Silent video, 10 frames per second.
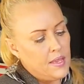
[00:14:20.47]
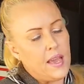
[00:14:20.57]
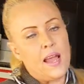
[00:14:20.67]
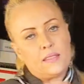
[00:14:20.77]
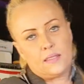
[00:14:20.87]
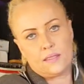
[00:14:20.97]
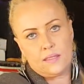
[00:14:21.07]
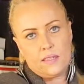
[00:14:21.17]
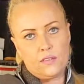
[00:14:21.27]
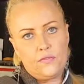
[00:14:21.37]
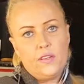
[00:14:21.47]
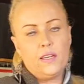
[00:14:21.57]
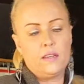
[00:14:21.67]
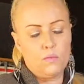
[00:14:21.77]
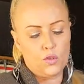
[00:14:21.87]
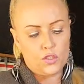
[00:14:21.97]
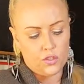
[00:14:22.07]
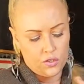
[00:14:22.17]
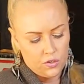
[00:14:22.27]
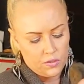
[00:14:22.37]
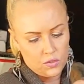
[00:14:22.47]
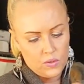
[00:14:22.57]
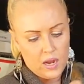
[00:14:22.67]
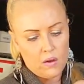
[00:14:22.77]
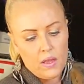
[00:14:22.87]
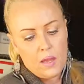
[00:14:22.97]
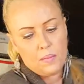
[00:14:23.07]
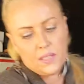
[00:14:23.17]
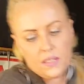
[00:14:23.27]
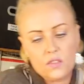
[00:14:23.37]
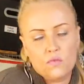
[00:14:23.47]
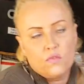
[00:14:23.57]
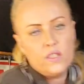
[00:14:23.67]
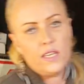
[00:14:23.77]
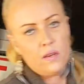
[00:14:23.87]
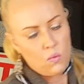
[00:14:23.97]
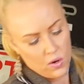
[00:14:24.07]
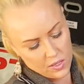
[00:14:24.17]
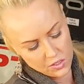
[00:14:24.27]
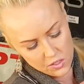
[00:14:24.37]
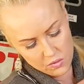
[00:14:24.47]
Yes, and they feel a little more secure as well. But this really works.